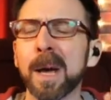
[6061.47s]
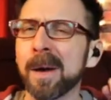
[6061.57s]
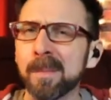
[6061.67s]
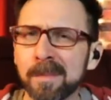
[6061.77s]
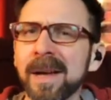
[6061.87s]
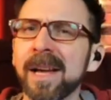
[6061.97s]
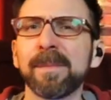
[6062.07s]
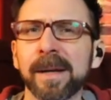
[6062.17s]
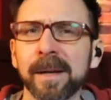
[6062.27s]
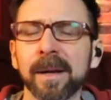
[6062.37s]

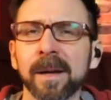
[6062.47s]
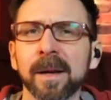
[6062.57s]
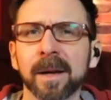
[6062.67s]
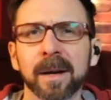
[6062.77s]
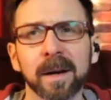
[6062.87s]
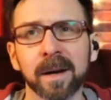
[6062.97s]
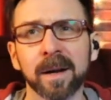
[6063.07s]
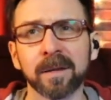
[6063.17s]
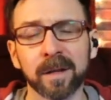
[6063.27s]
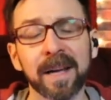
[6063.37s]
Maybe
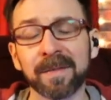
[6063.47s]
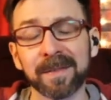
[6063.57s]
life